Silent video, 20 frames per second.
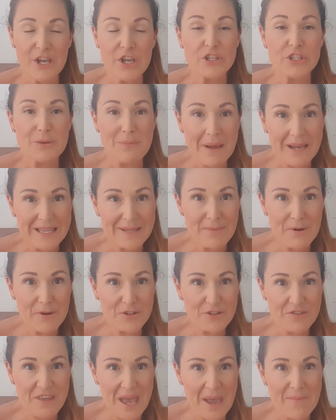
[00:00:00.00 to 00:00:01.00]
So make the most
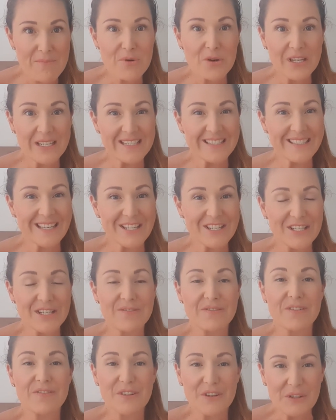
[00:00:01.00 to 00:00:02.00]
of that. Book in a session
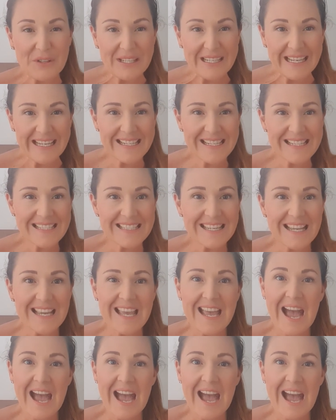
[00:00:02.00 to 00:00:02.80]
if you feel you need it.